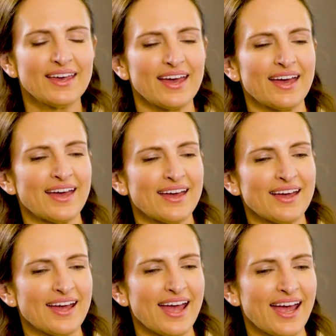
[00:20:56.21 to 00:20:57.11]

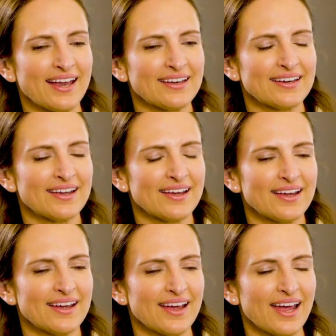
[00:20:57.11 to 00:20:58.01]

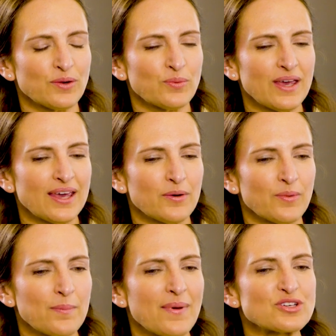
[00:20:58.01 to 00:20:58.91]
And
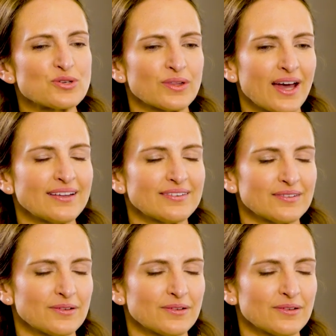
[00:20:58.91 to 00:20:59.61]
we measure that.